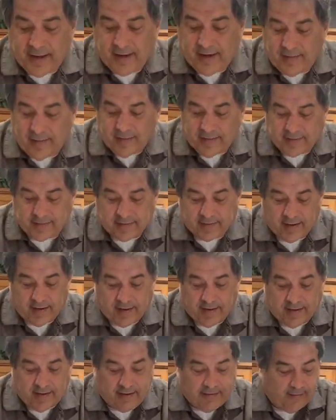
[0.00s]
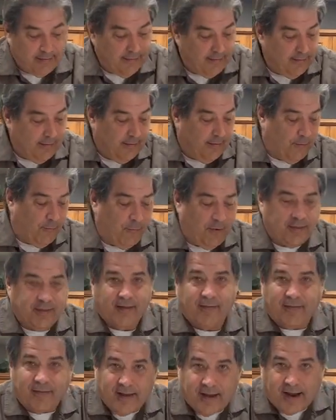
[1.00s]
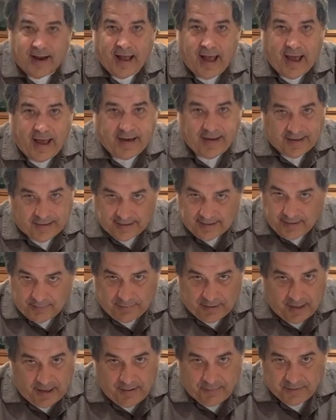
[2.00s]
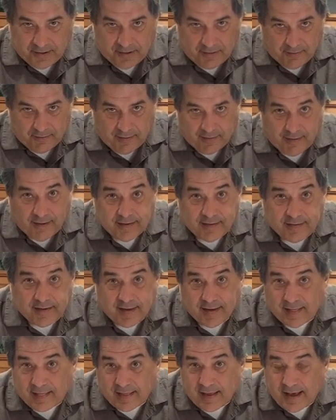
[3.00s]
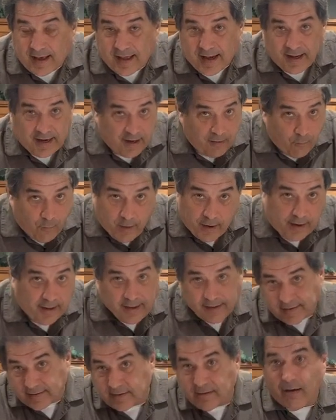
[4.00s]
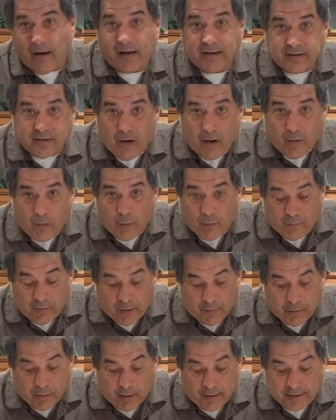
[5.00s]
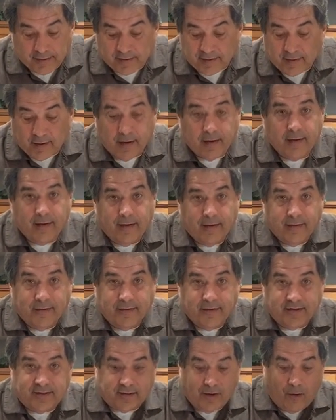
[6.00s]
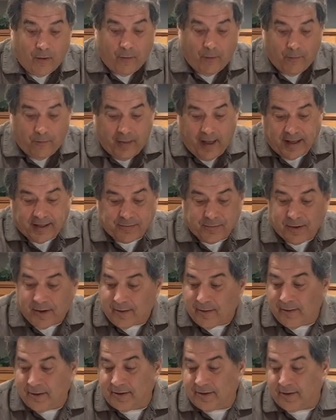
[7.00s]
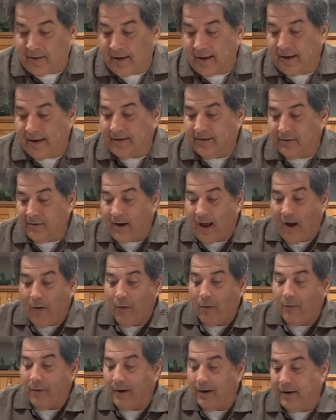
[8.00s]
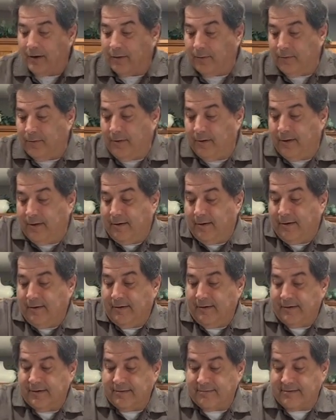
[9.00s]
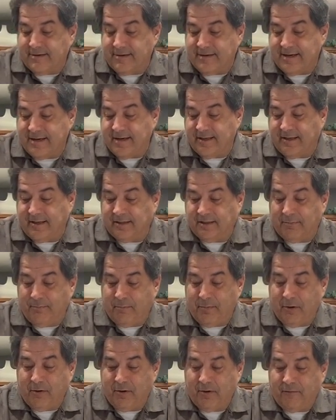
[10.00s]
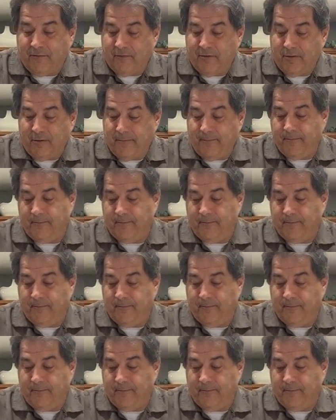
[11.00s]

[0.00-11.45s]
it in the sink with the lid on because sometimes, you know, the lids can leak and I didn't want to get sauce all over the place. So that's what it looks like. So now what we're going to do, we're going to take this beautiful